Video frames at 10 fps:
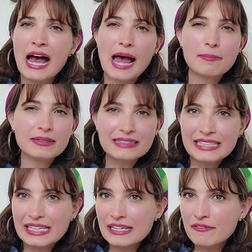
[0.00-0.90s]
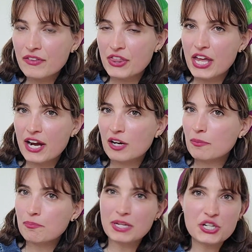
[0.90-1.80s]
I believe their
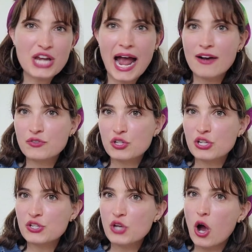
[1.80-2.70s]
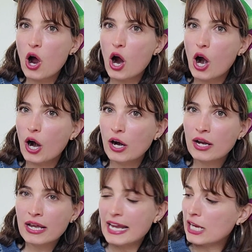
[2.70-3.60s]
beach houses are
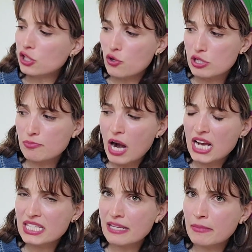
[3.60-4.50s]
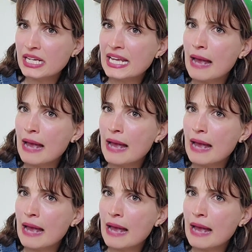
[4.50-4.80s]
in close proximity.